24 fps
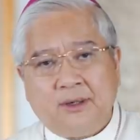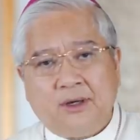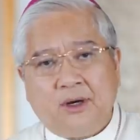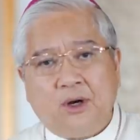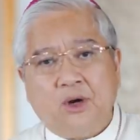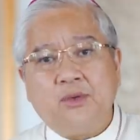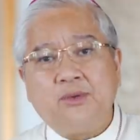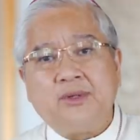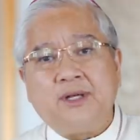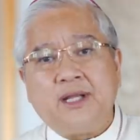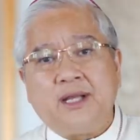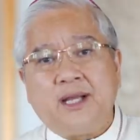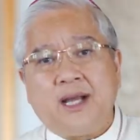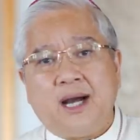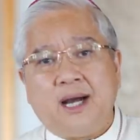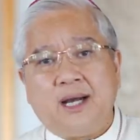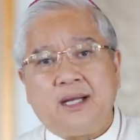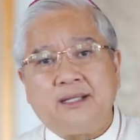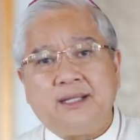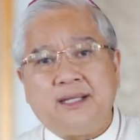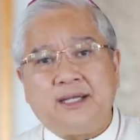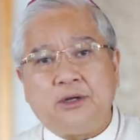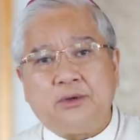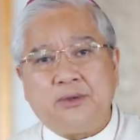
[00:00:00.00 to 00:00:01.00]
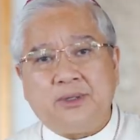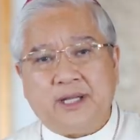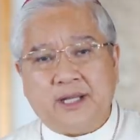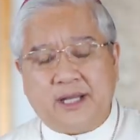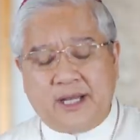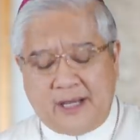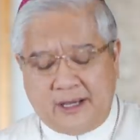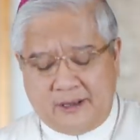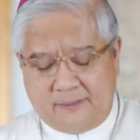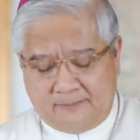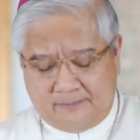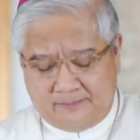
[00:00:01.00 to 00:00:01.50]
Only God and only
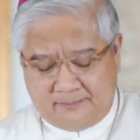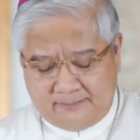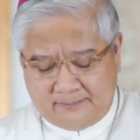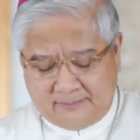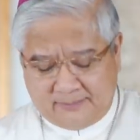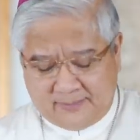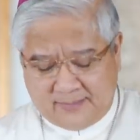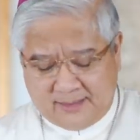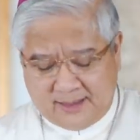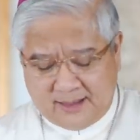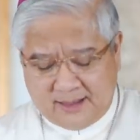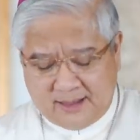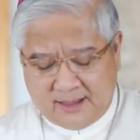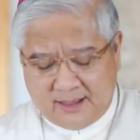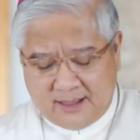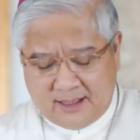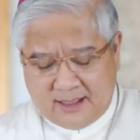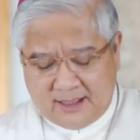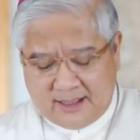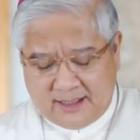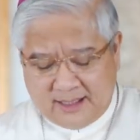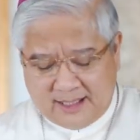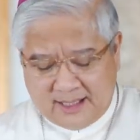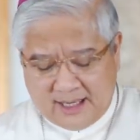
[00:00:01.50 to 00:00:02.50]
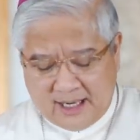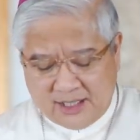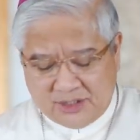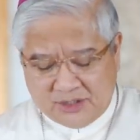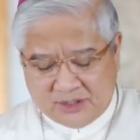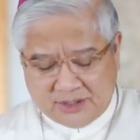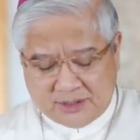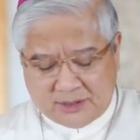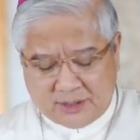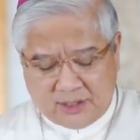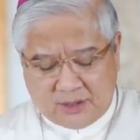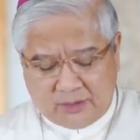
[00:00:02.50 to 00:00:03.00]
Him can
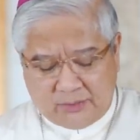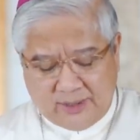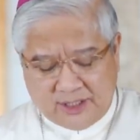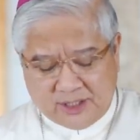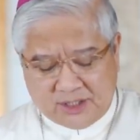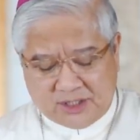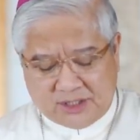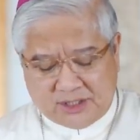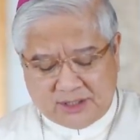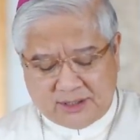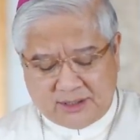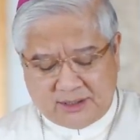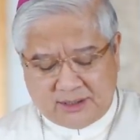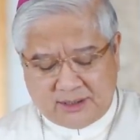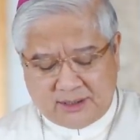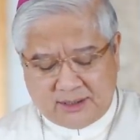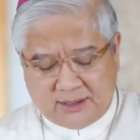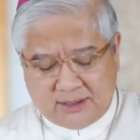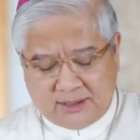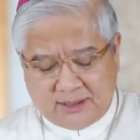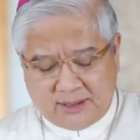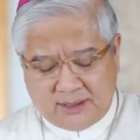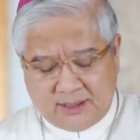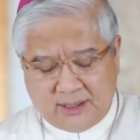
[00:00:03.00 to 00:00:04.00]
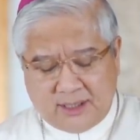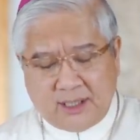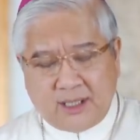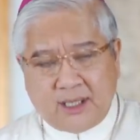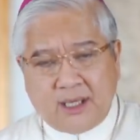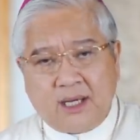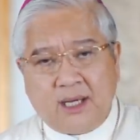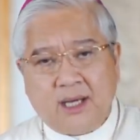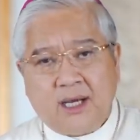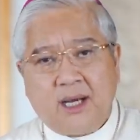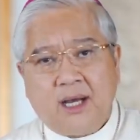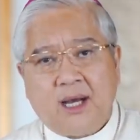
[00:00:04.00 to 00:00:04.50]
answer the question,
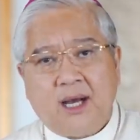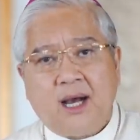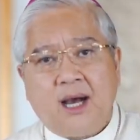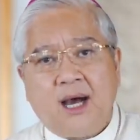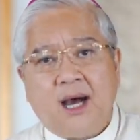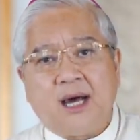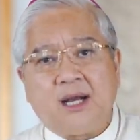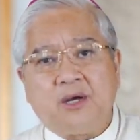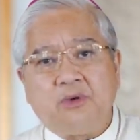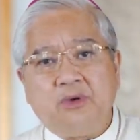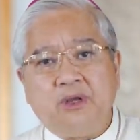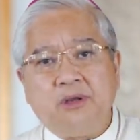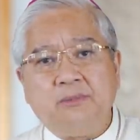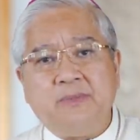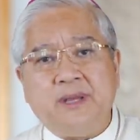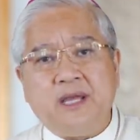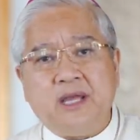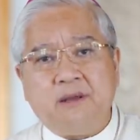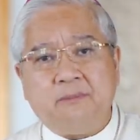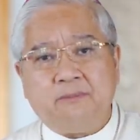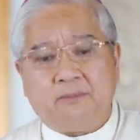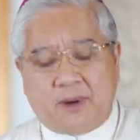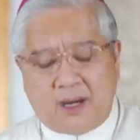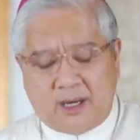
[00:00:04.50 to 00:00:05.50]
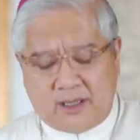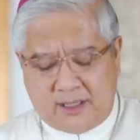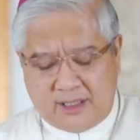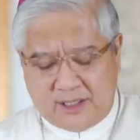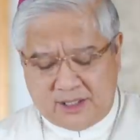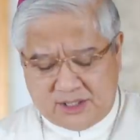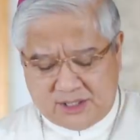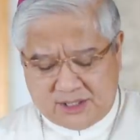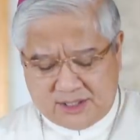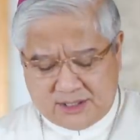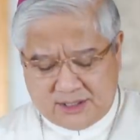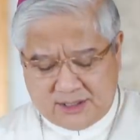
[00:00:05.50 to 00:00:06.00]
are we being
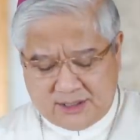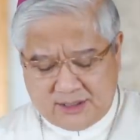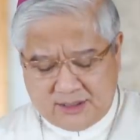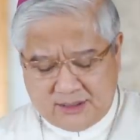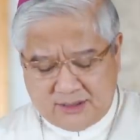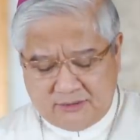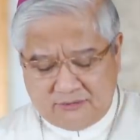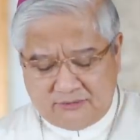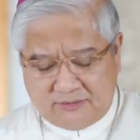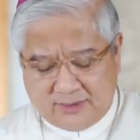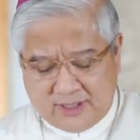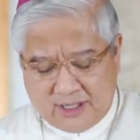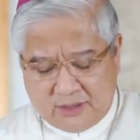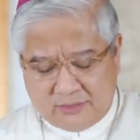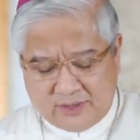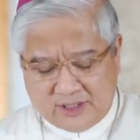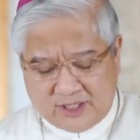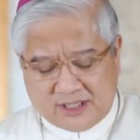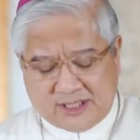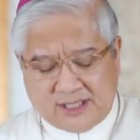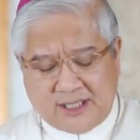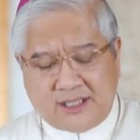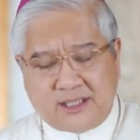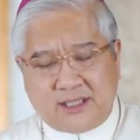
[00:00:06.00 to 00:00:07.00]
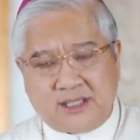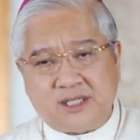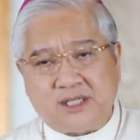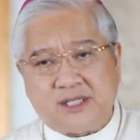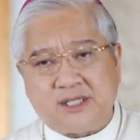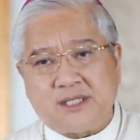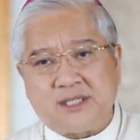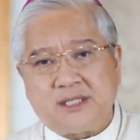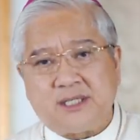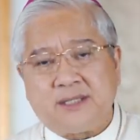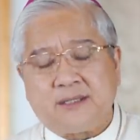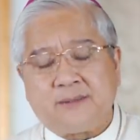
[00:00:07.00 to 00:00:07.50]
punished for our
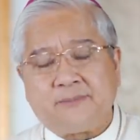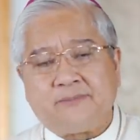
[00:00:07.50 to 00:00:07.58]
sins,